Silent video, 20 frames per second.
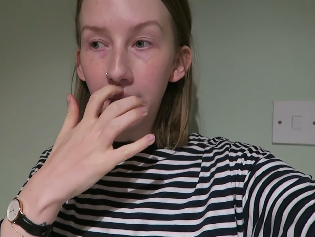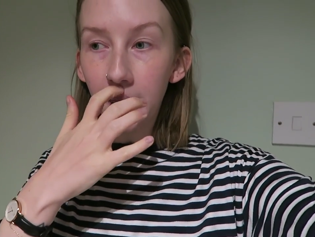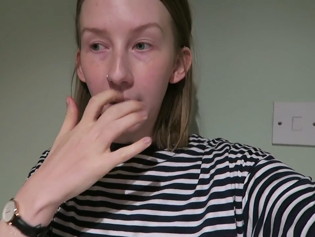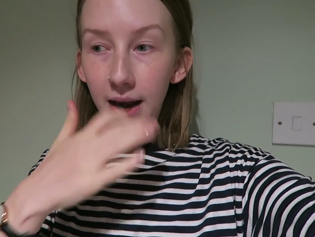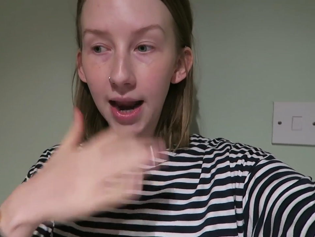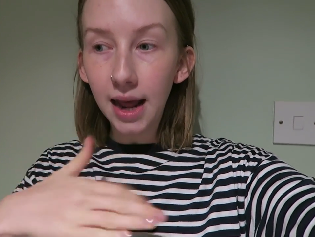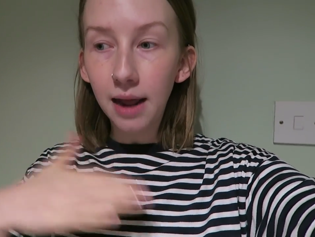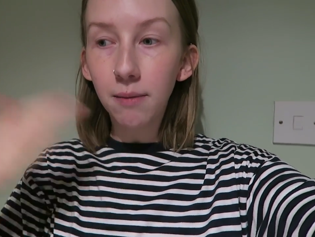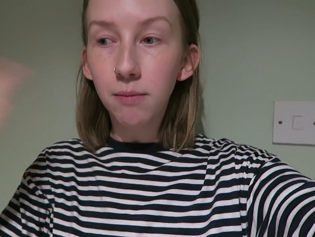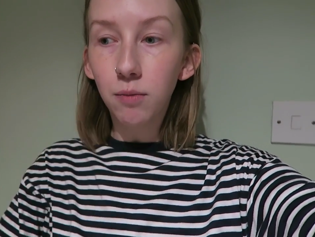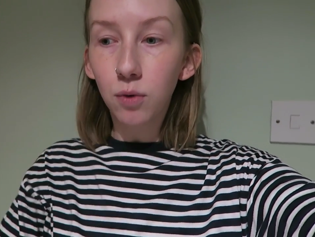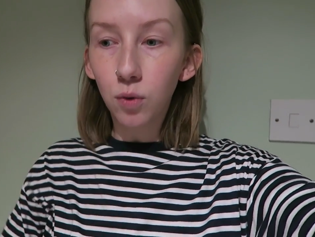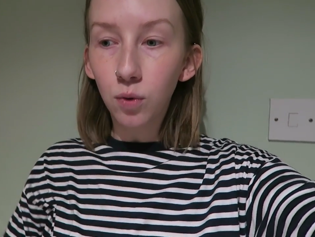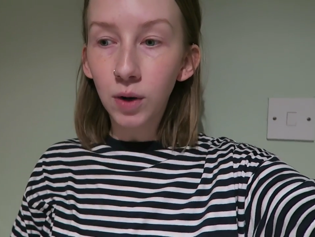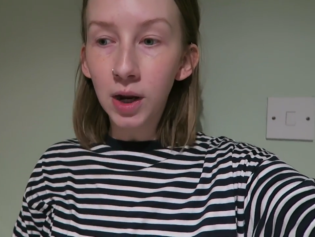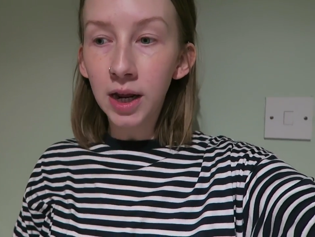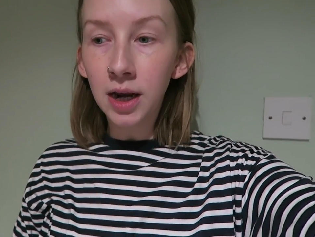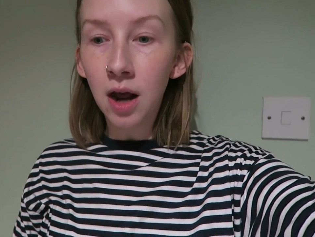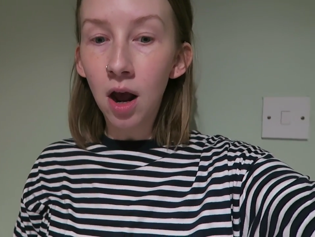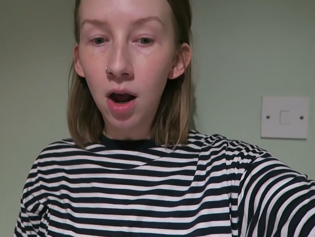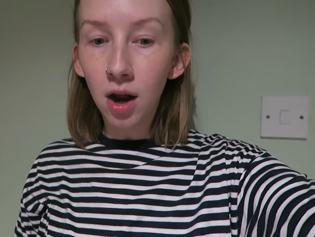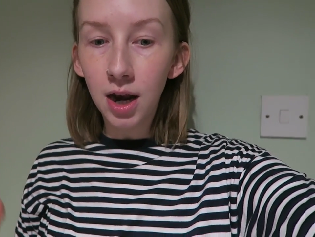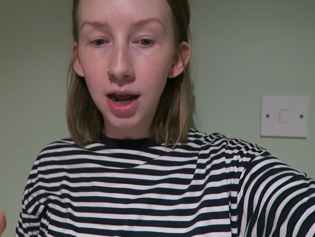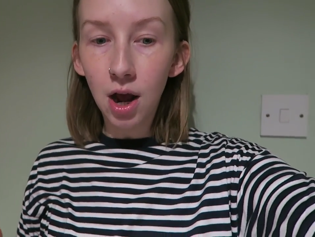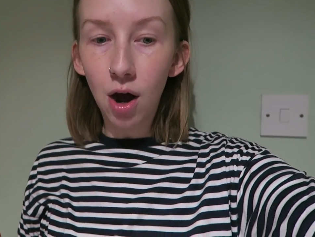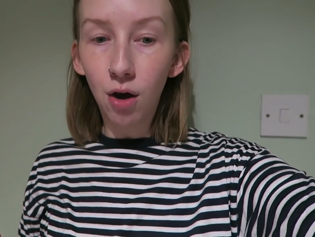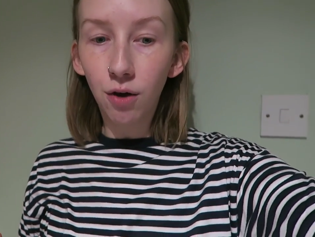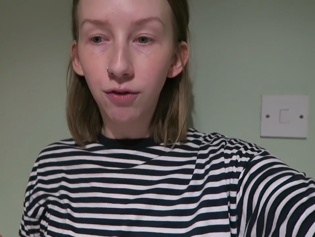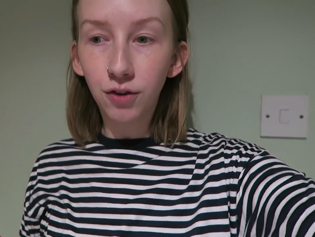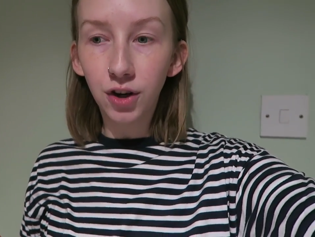the late morning,
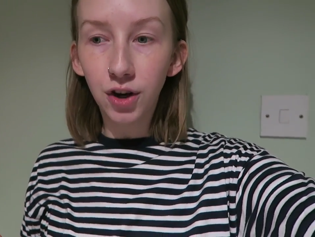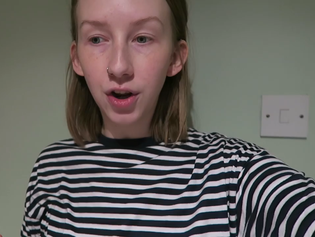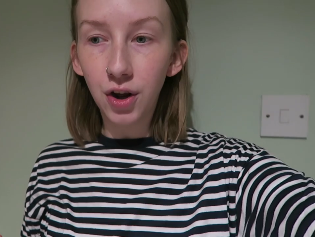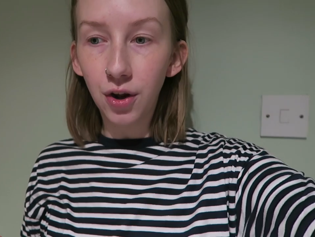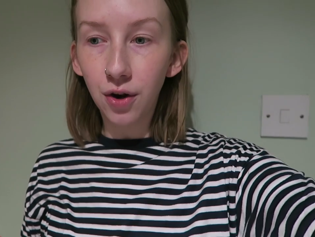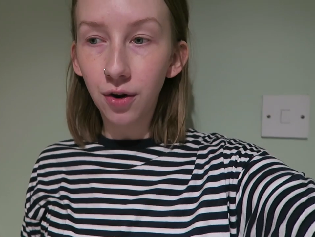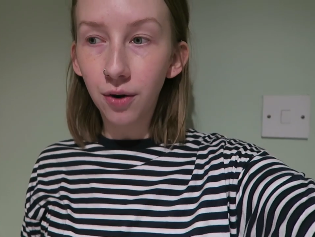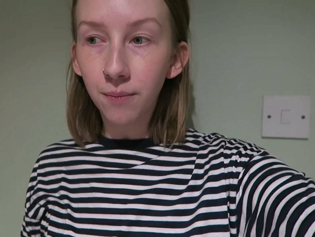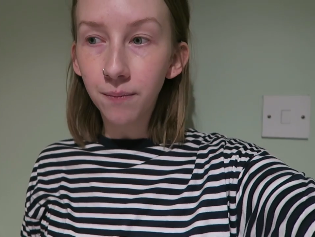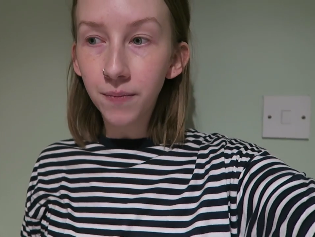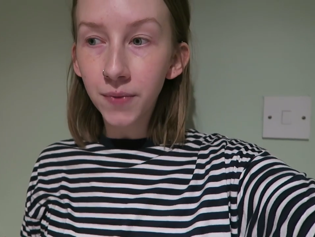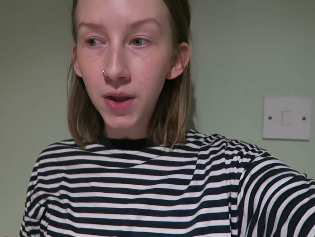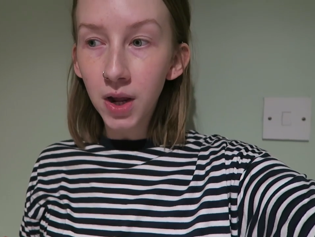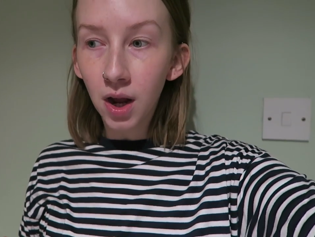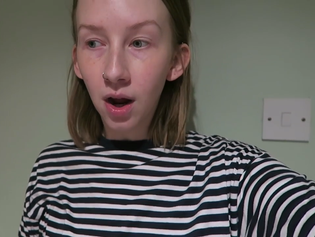early afternoon,